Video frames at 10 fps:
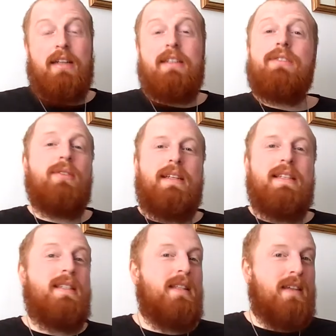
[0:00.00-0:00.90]
And it's not
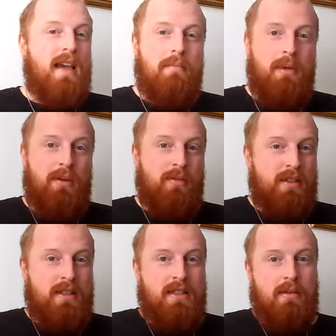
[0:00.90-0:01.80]
easy to get
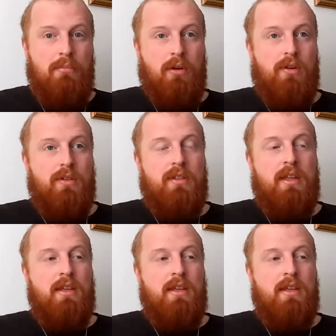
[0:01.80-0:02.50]
beyond, is it? Because